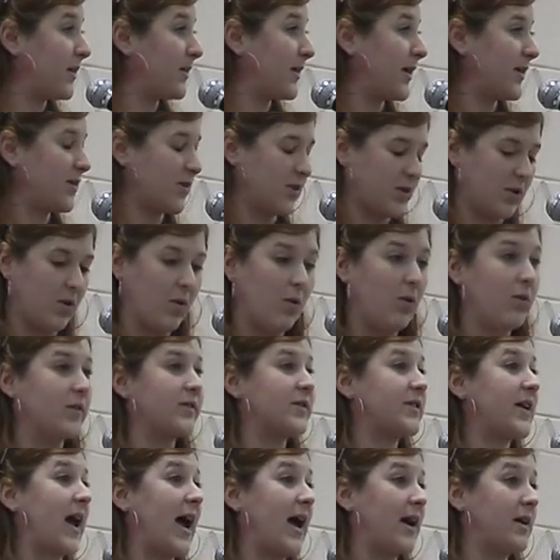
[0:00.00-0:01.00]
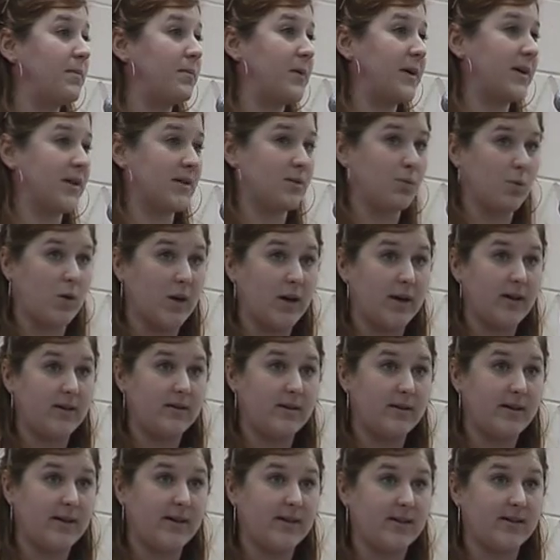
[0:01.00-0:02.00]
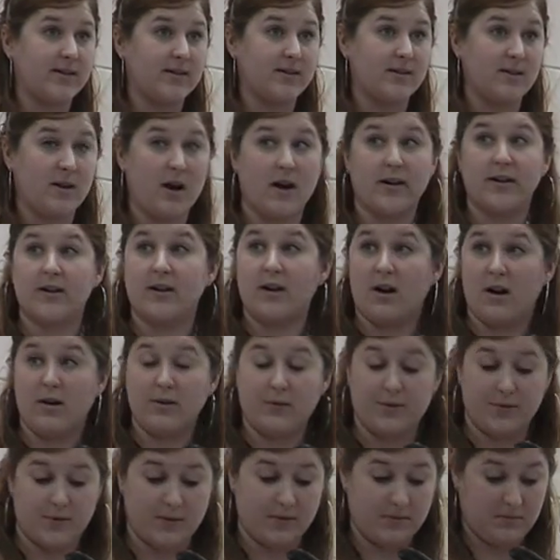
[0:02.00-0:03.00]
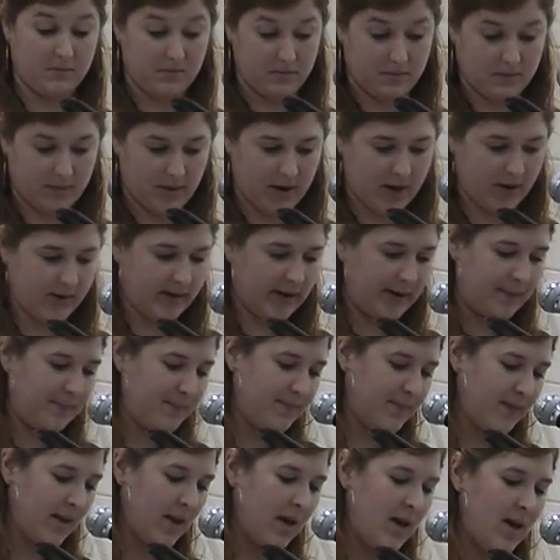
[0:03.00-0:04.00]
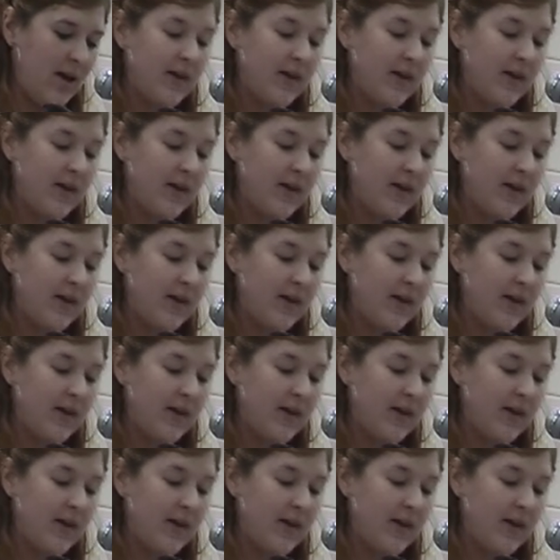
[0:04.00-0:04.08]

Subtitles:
They took a whole stack because one is not enough, apparently.